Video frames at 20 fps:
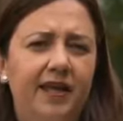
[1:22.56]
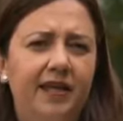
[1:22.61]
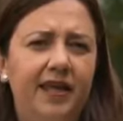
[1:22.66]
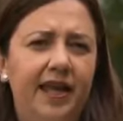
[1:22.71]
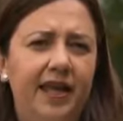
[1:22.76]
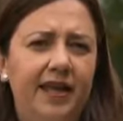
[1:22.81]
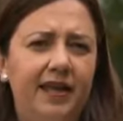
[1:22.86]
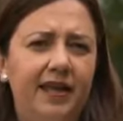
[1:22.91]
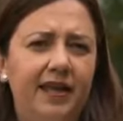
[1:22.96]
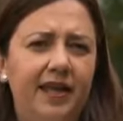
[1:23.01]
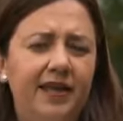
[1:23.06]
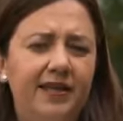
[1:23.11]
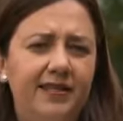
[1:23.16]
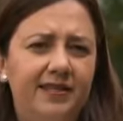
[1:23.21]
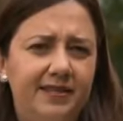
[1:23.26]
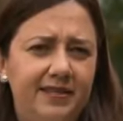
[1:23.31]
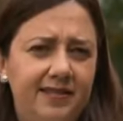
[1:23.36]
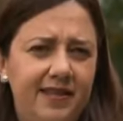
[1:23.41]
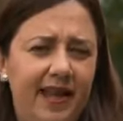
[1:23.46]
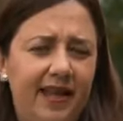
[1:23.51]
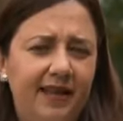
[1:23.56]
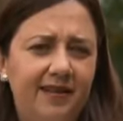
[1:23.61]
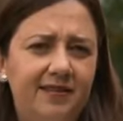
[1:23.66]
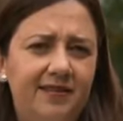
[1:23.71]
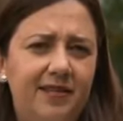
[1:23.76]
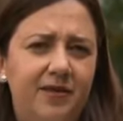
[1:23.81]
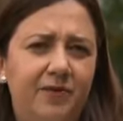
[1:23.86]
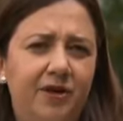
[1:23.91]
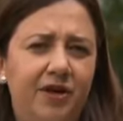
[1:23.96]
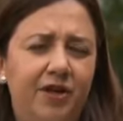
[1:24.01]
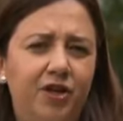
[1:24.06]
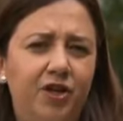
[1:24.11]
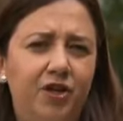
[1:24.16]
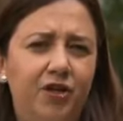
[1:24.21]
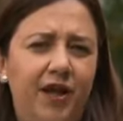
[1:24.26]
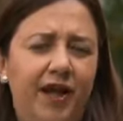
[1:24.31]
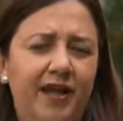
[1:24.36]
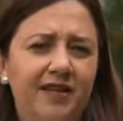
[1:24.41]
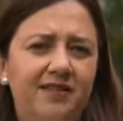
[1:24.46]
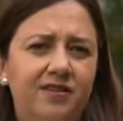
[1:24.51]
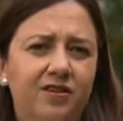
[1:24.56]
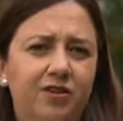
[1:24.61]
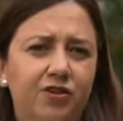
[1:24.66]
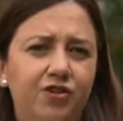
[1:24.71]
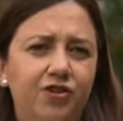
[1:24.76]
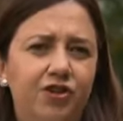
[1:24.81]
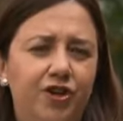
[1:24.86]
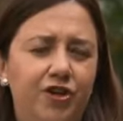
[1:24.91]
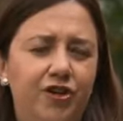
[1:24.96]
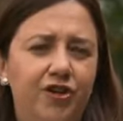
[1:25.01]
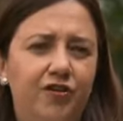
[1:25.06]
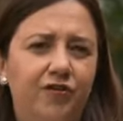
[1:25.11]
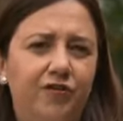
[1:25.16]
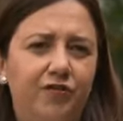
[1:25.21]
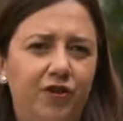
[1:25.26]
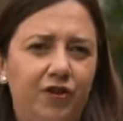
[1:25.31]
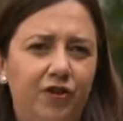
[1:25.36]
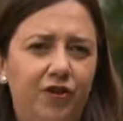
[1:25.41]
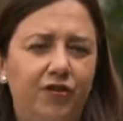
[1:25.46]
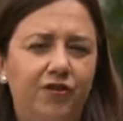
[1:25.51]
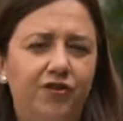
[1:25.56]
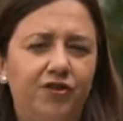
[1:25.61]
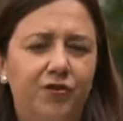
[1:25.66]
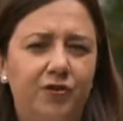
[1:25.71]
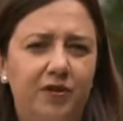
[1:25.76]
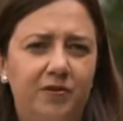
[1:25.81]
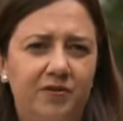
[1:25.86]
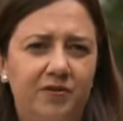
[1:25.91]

yet he sacks someone who has an alternative view to